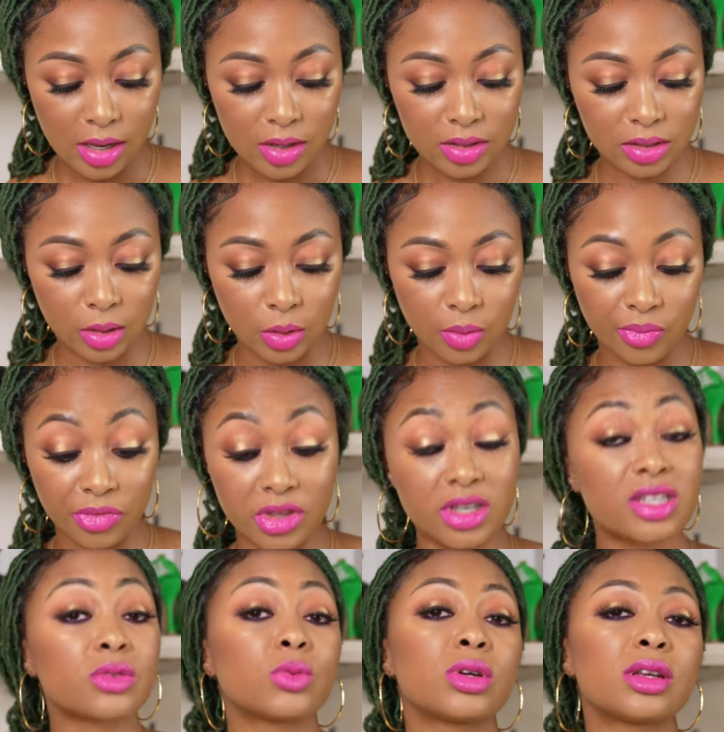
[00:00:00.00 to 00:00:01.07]
So
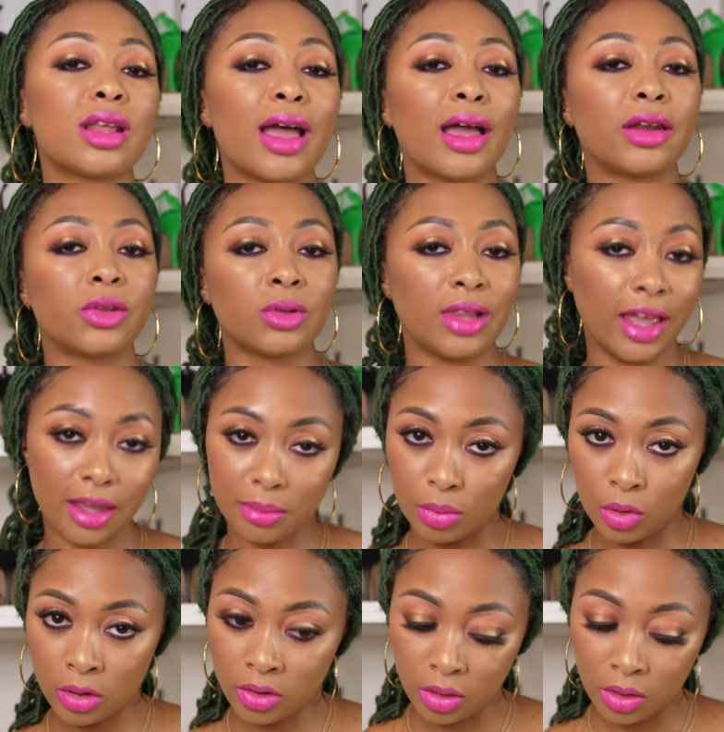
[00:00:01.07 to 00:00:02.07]
this one I do like more